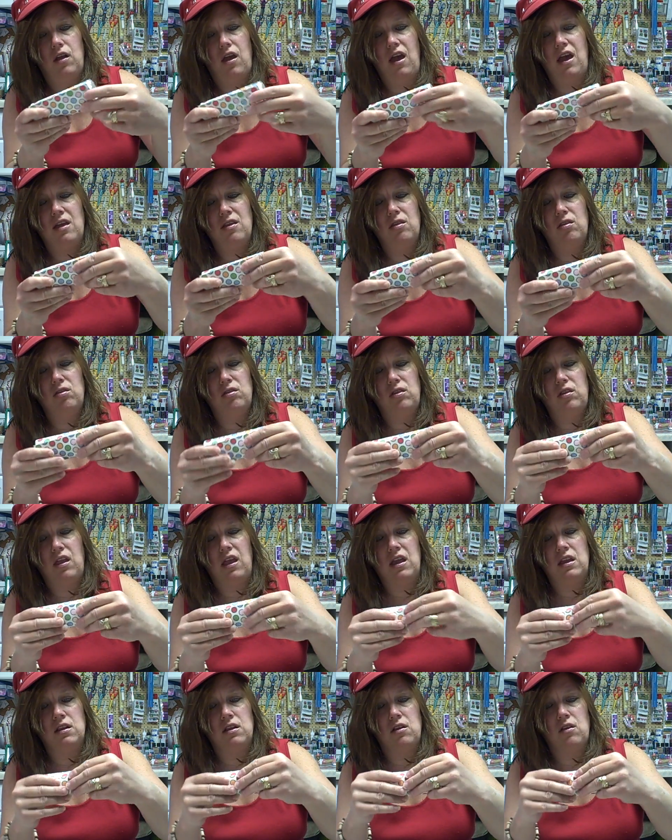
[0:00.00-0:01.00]
And
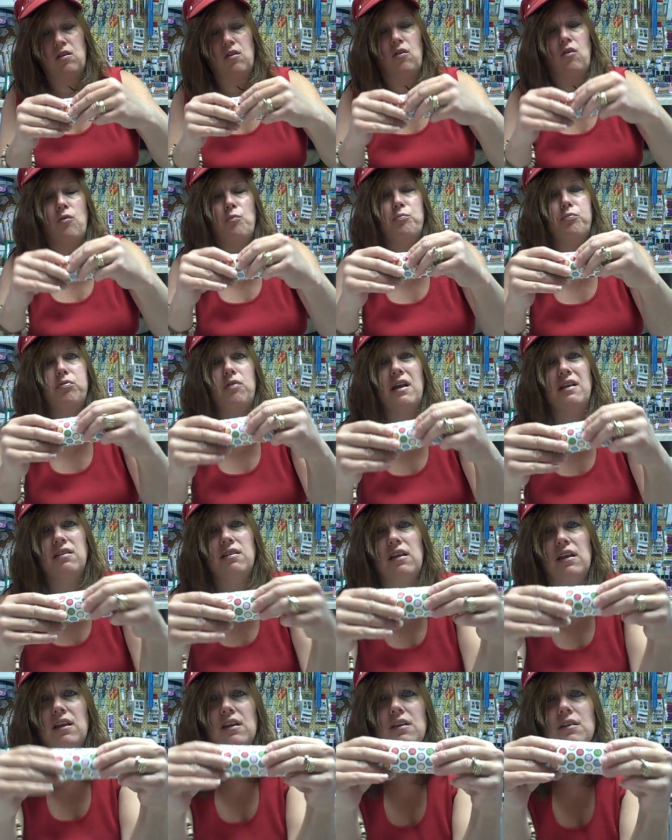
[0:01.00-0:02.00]
then press
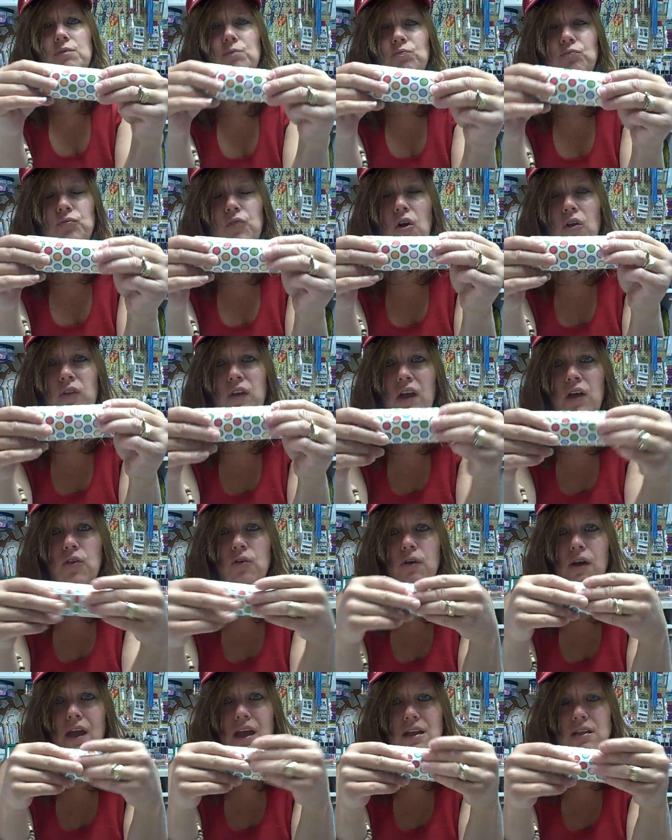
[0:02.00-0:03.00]
it on the
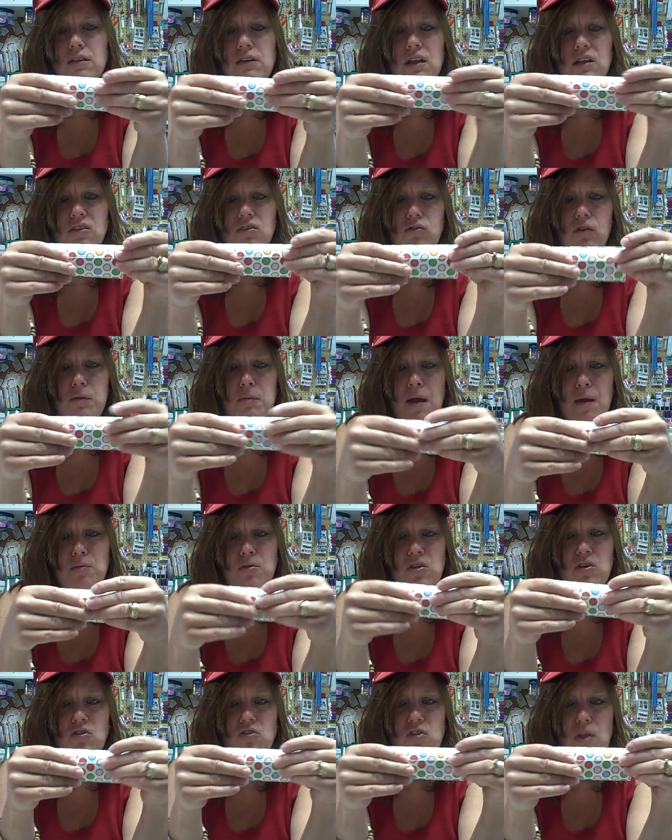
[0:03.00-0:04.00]
other end, because
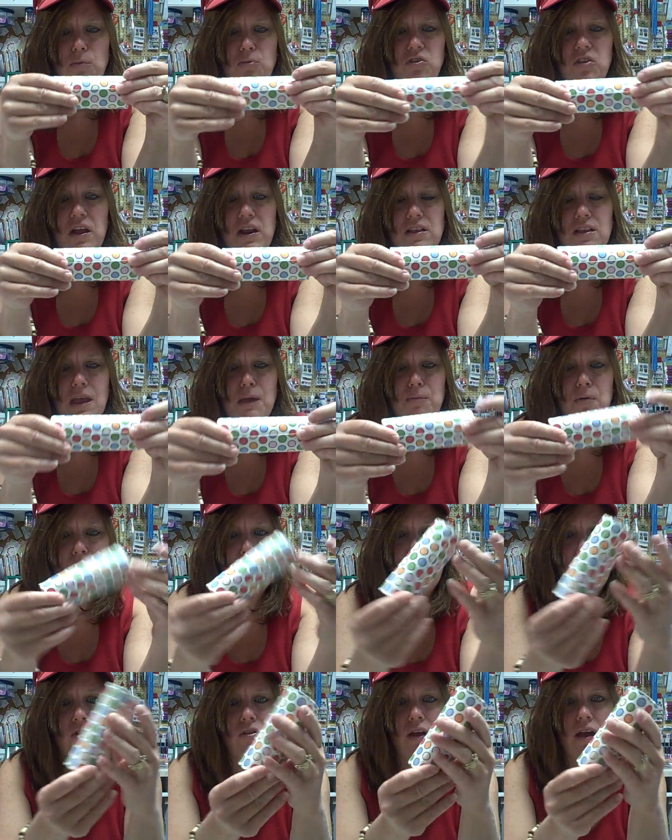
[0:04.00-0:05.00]
remember, there's double-sided tape on
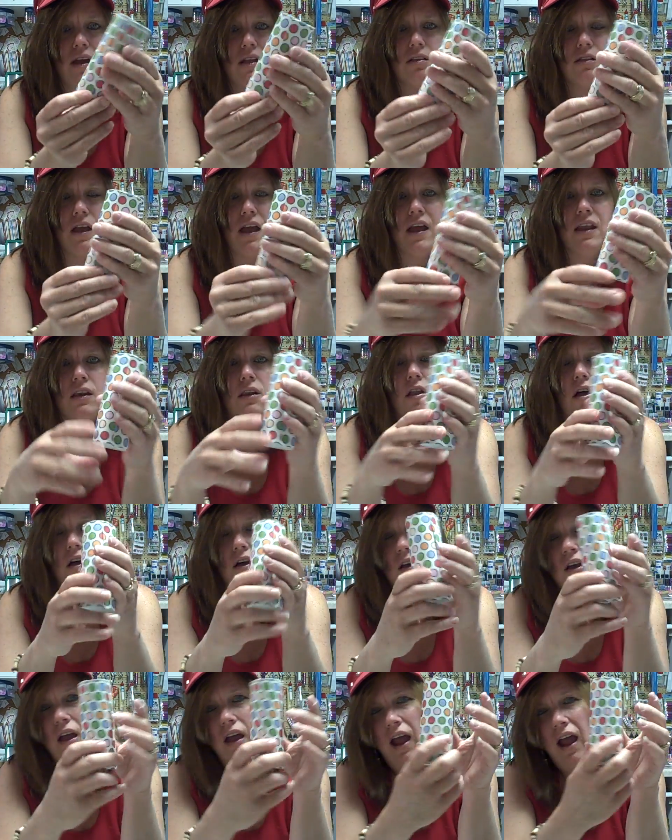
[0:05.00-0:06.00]
both ends. And
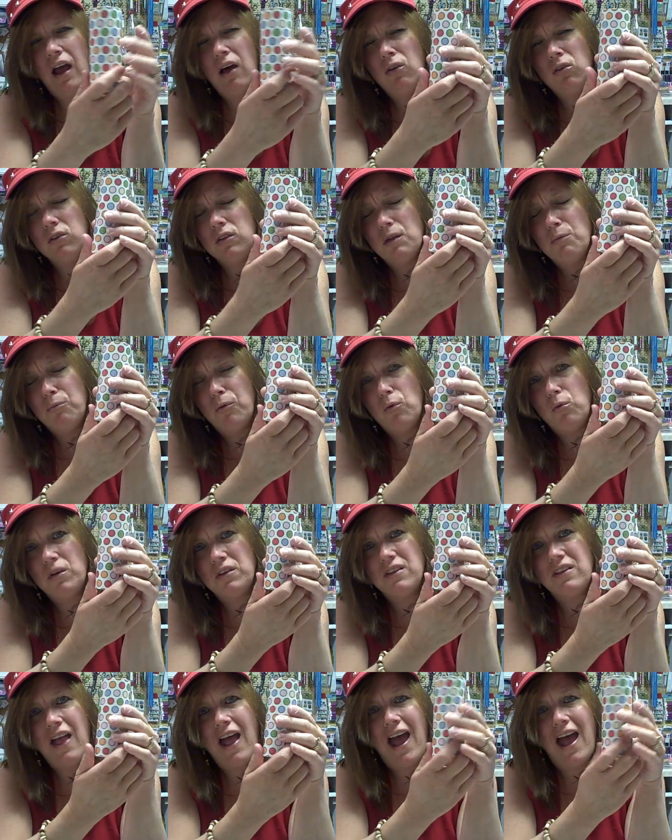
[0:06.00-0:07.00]
look, how simple was
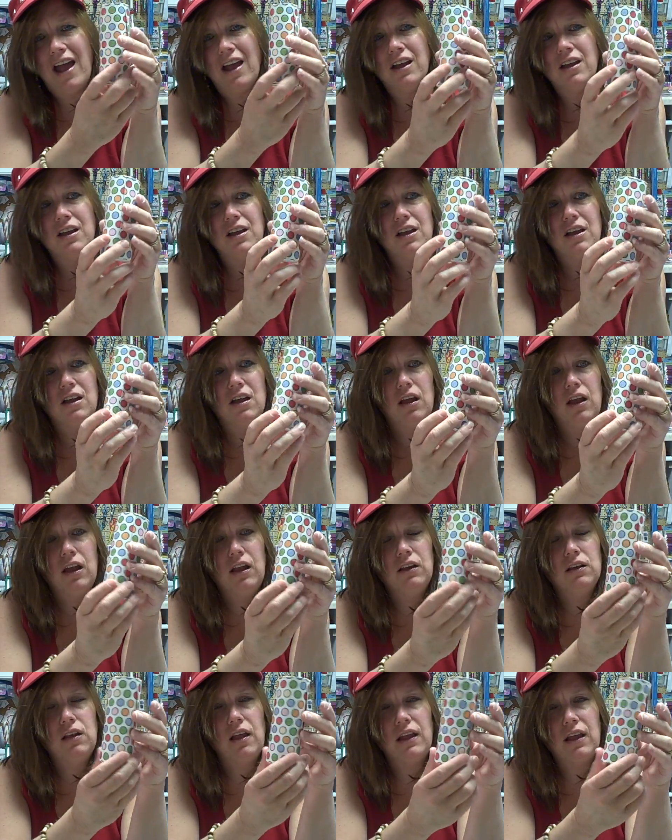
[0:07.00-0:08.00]
that?
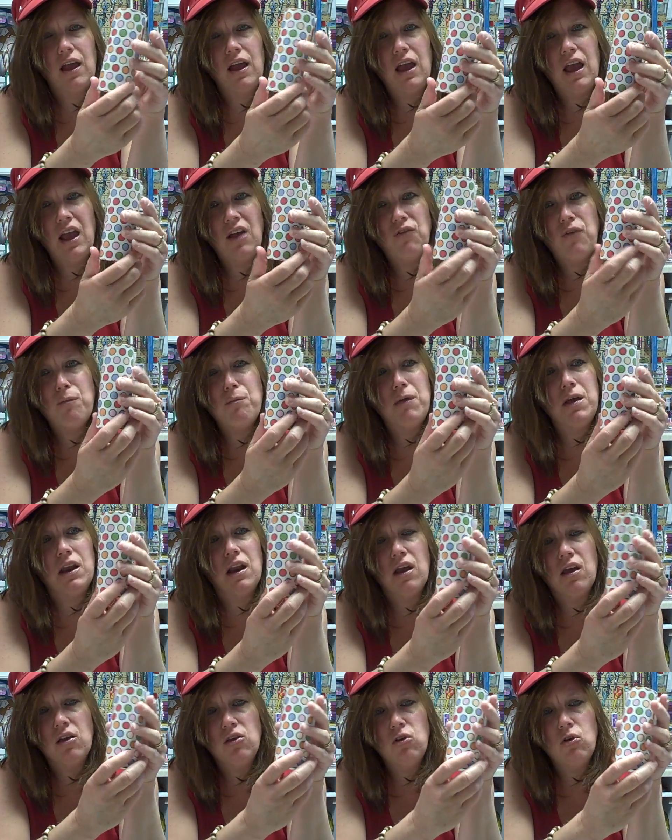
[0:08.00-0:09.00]
In like a half a
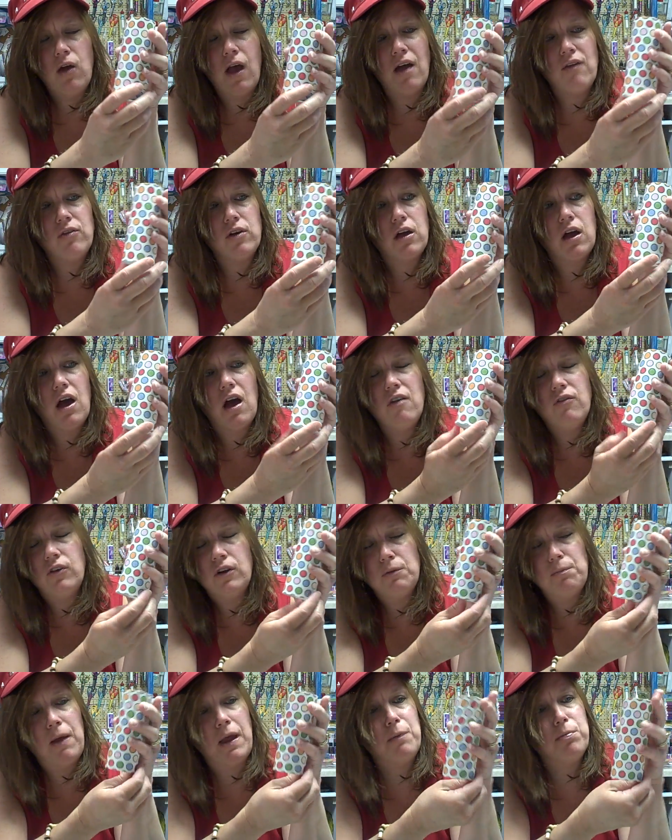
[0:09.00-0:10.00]
minute, you have a
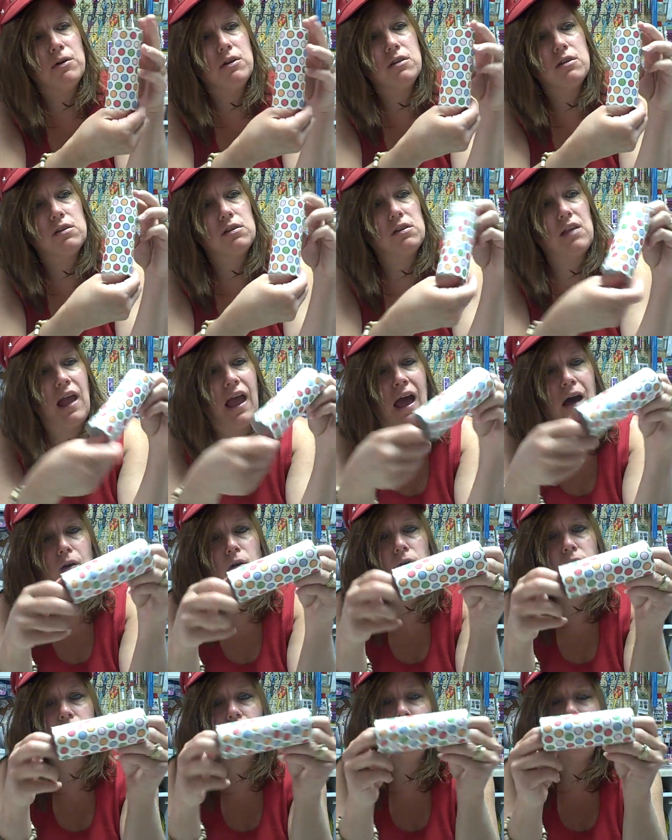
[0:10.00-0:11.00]
covered paper
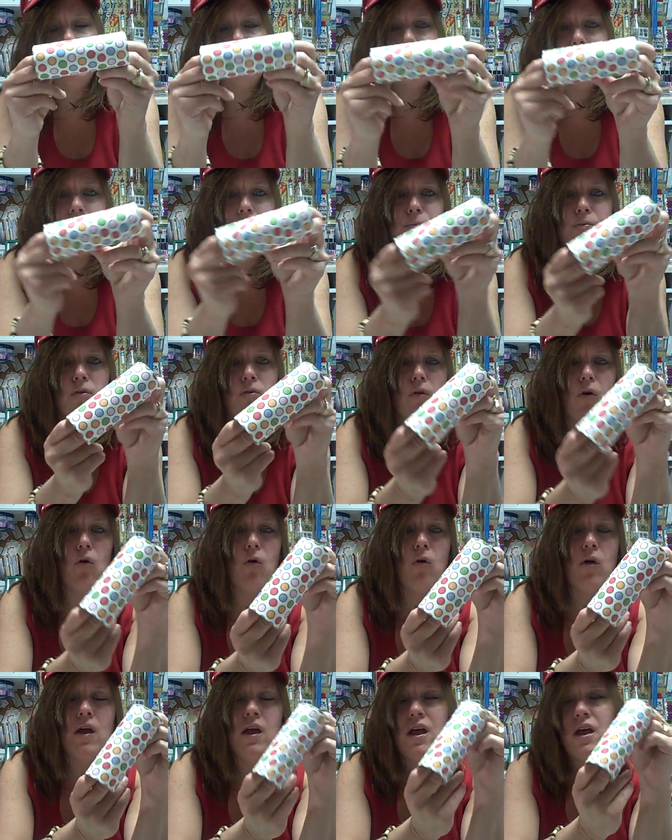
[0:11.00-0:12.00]
towel, toilet paper
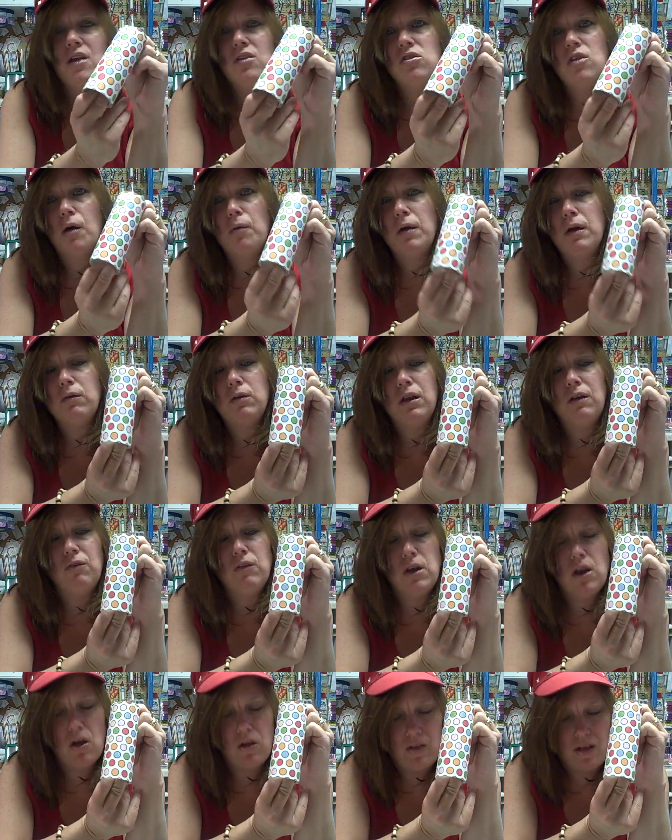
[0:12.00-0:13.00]
roll. Nobody would
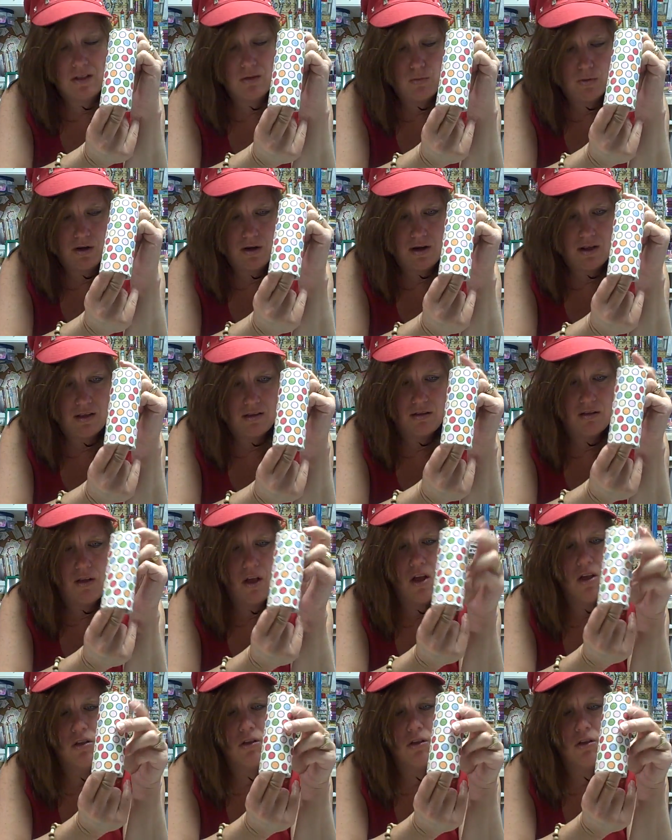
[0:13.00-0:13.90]
even know that's what it is.